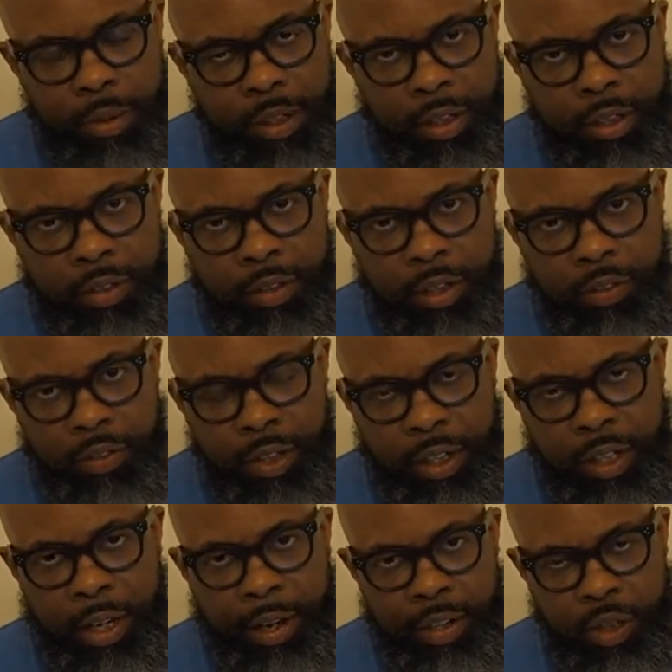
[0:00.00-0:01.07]
because of the
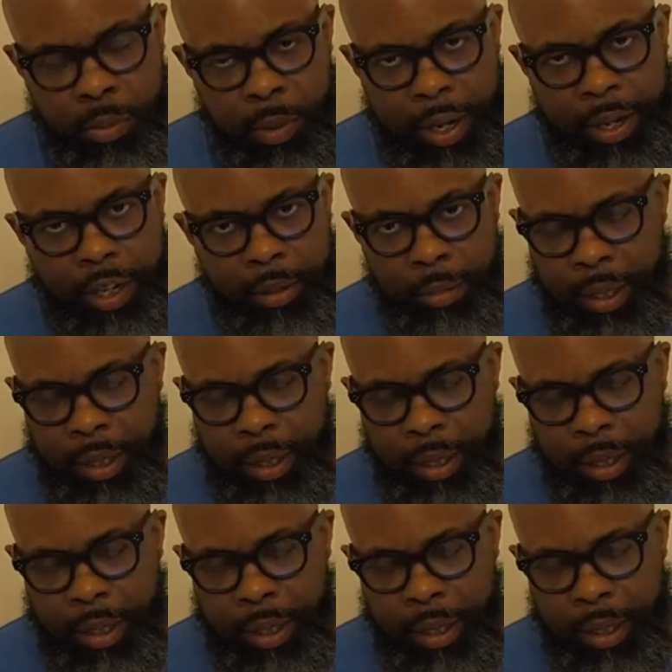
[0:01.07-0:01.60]
glass back,